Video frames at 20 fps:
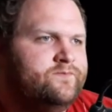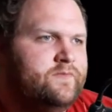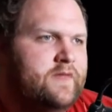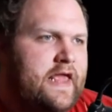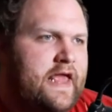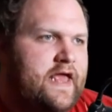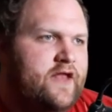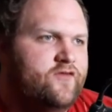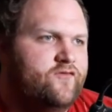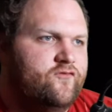
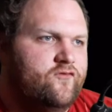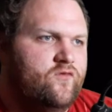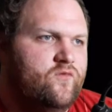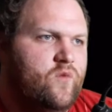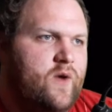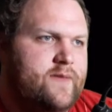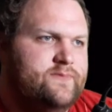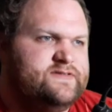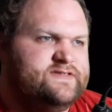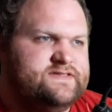Andrew
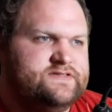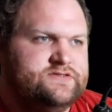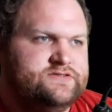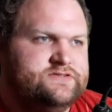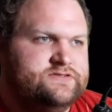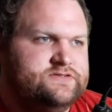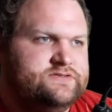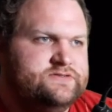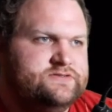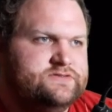
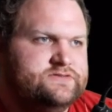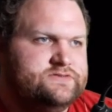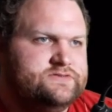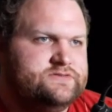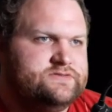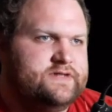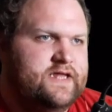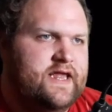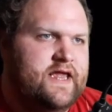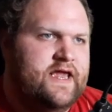Webster.
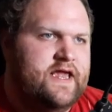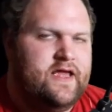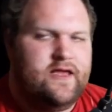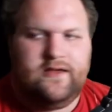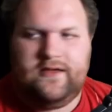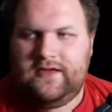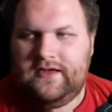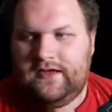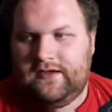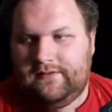
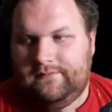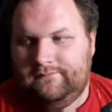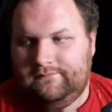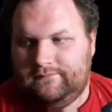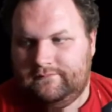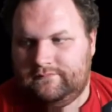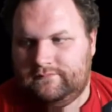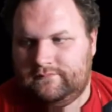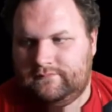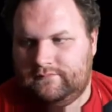Damn.
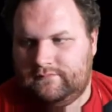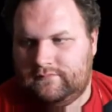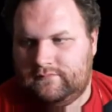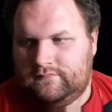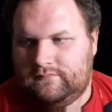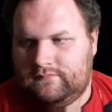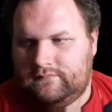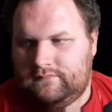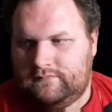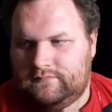
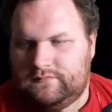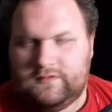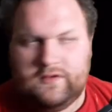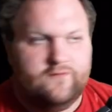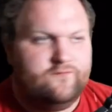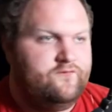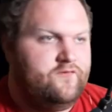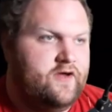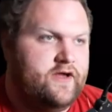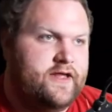The
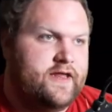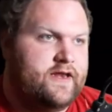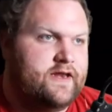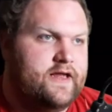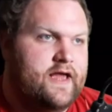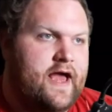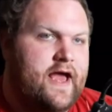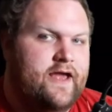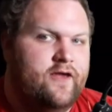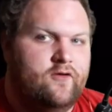fucking
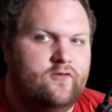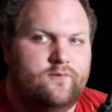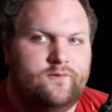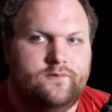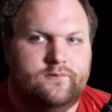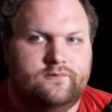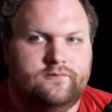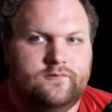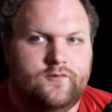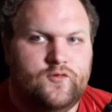guy who,
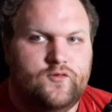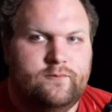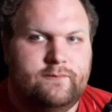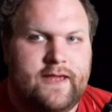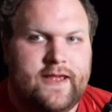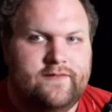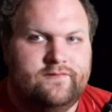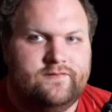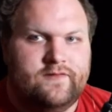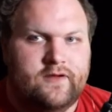who
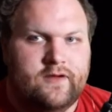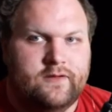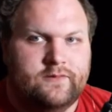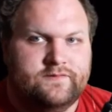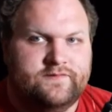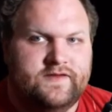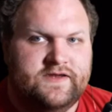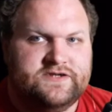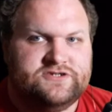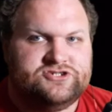made the
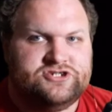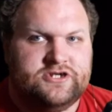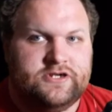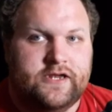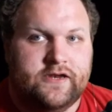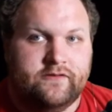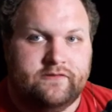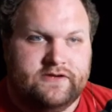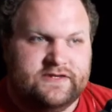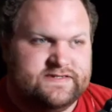
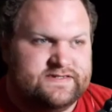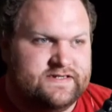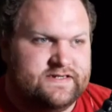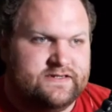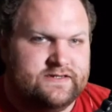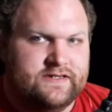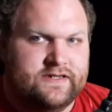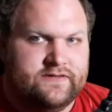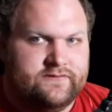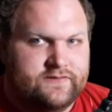dictionaries
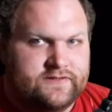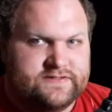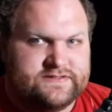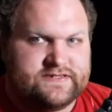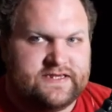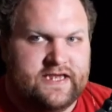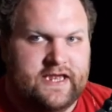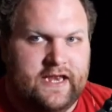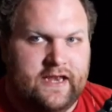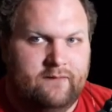in, in this
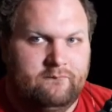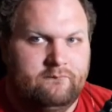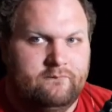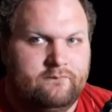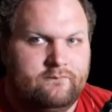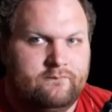game.